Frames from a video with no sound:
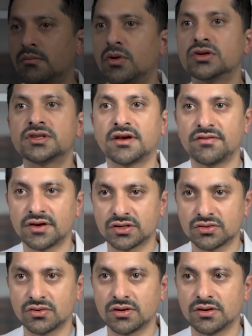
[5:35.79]

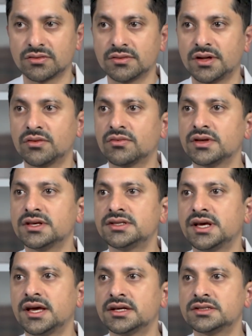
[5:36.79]
Multifactorial, and it really
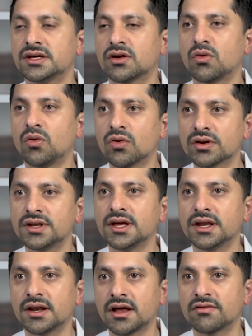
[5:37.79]
takes a
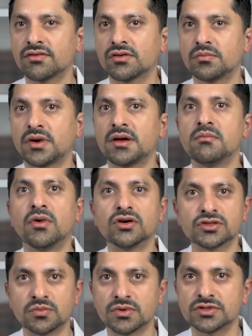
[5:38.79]
coordinated effort by
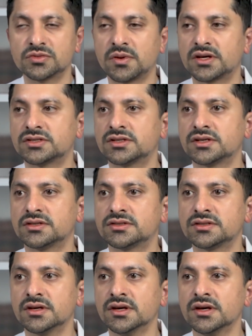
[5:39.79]
multiple specialists,